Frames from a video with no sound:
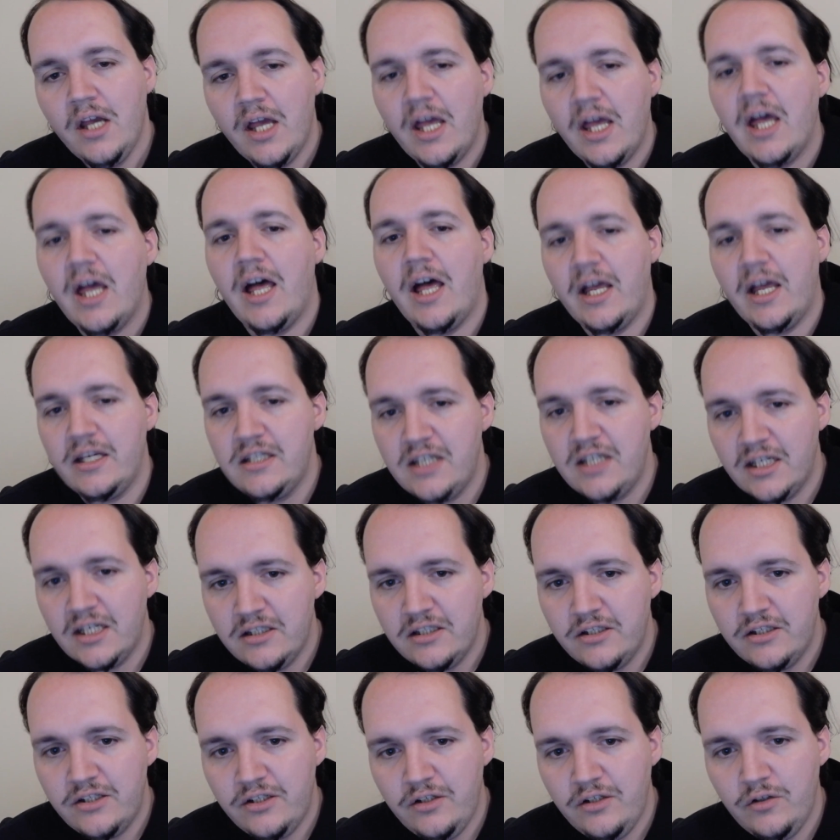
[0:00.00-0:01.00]
I tend
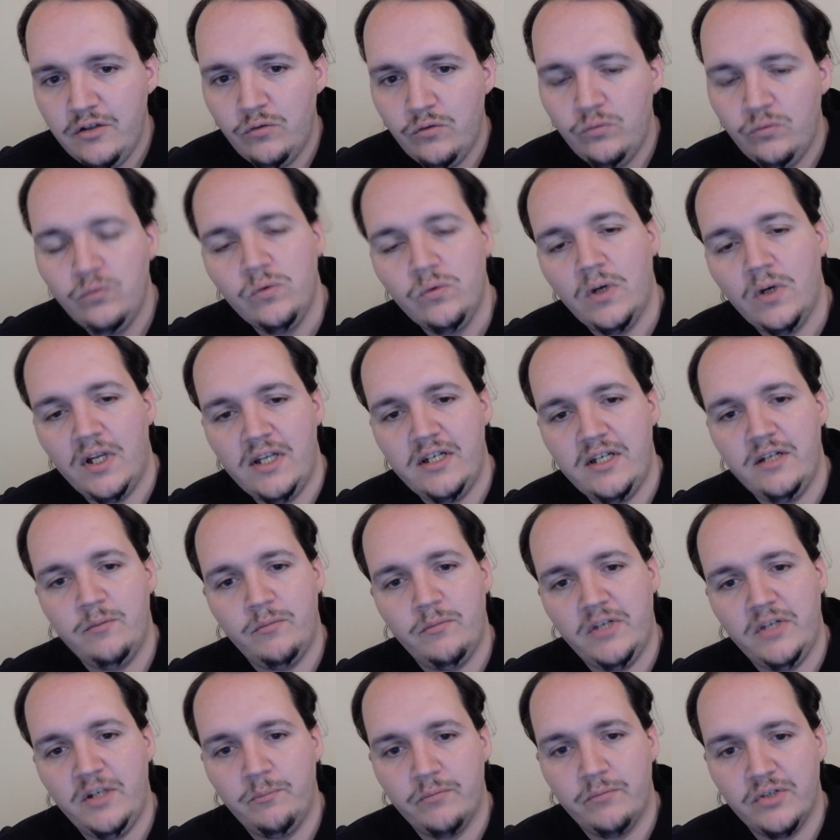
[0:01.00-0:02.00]
to run,
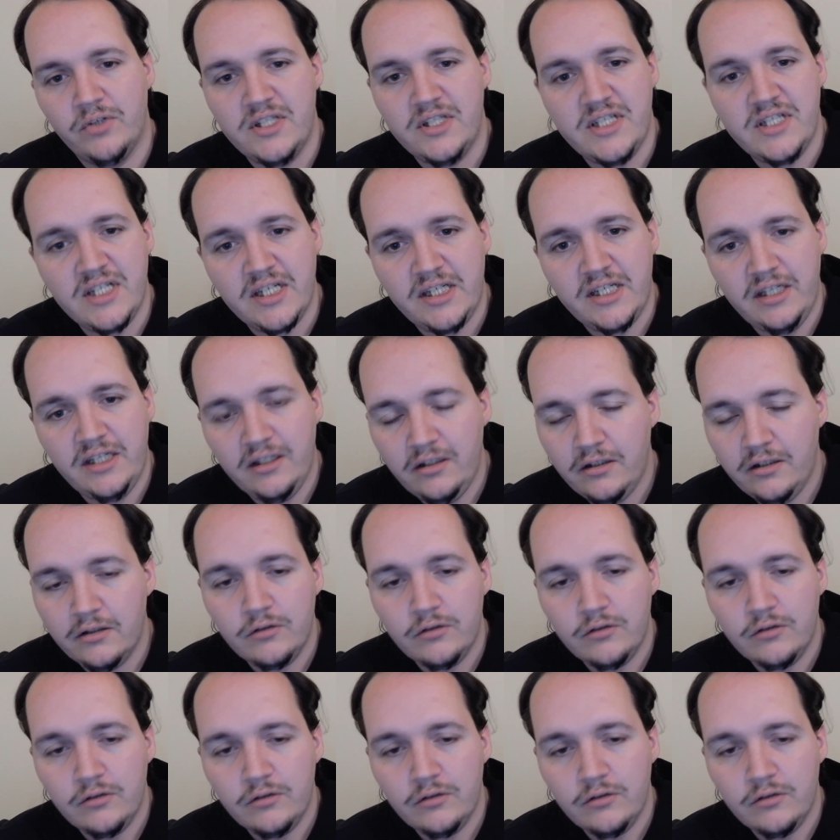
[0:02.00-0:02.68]
in particular,